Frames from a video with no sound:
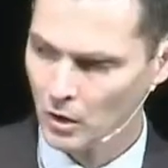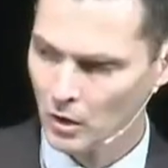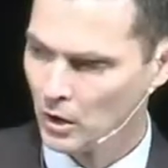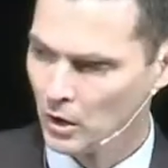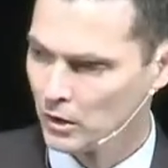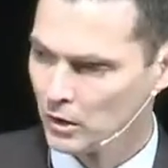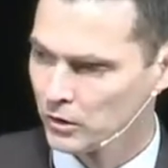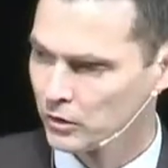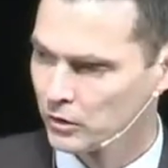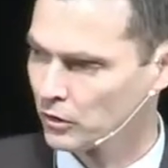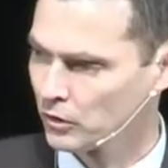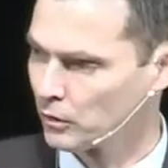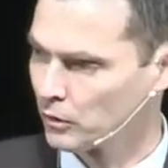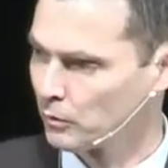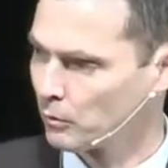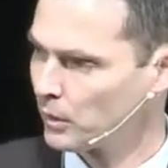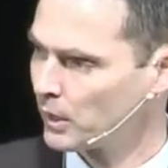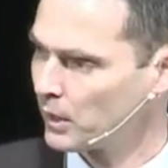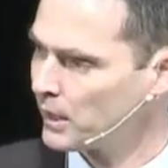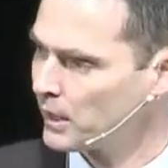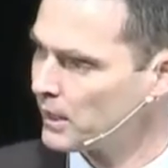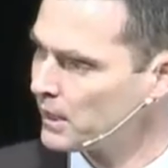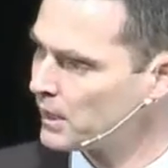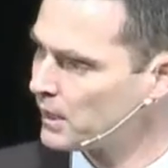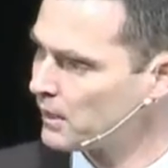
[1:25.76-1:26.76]
So
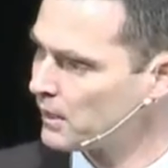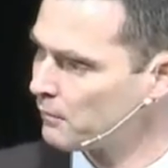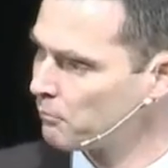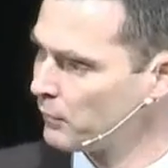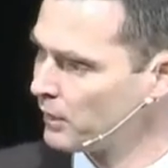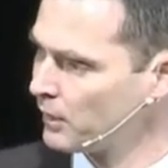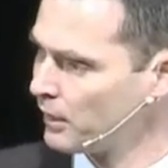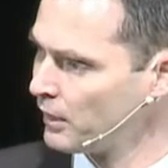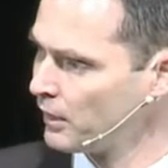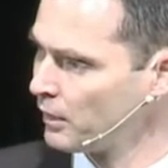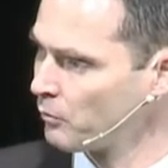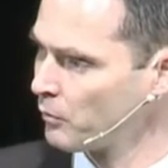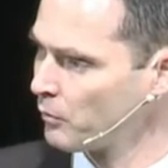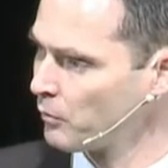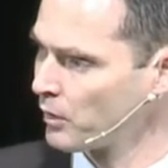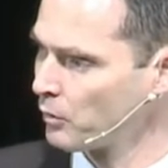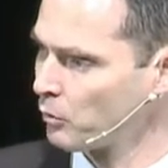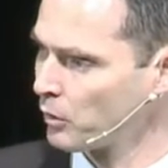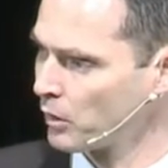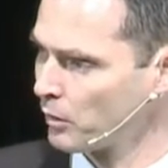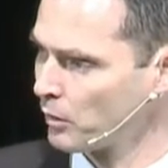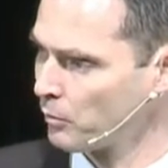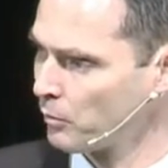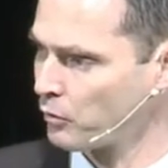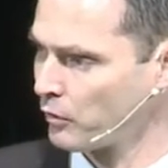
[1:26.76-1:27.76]
let's begin with a
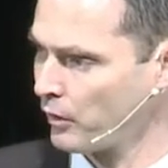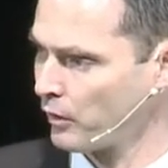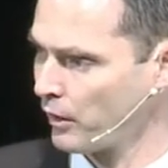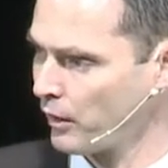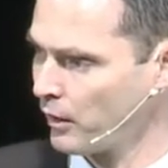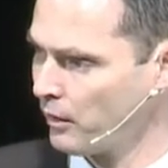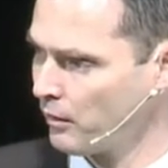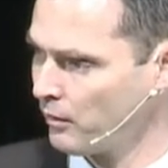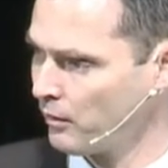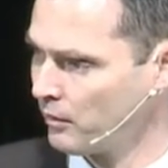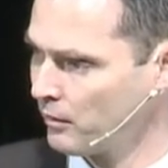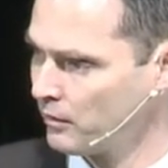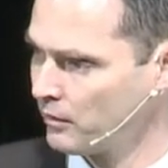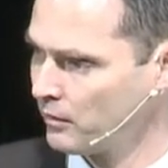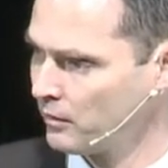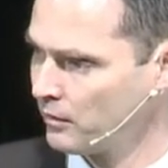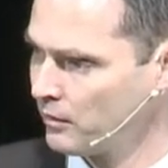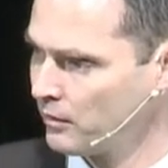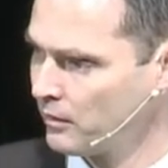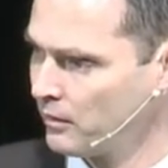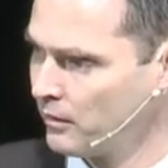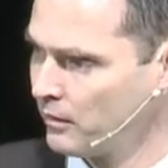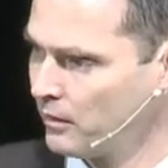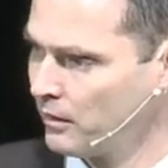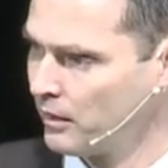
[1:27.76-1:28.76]
word of prayer,
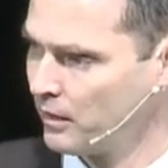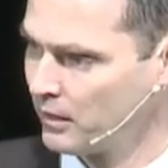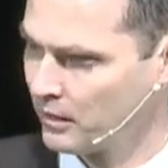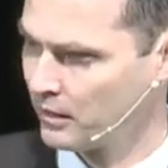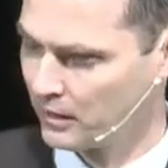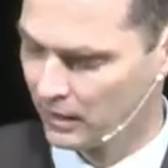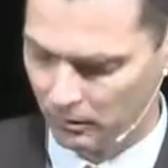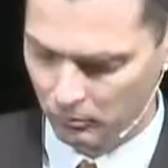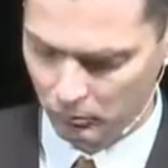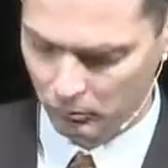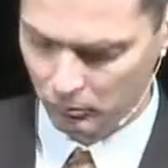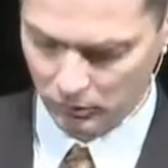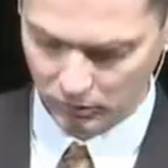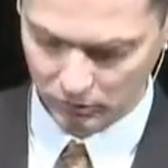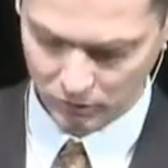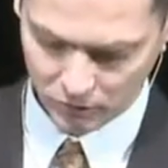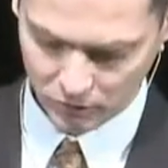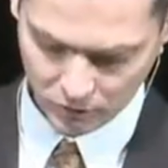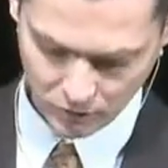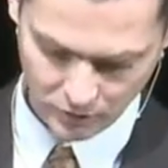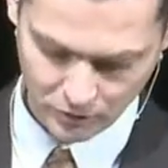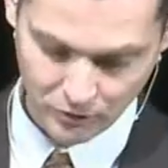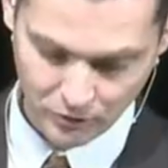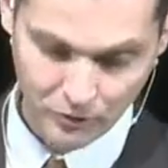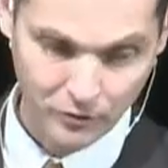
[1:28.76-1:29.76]
and then we'll
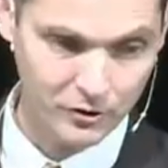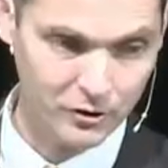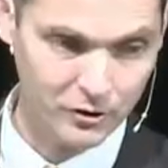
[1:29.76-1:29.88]
turn to the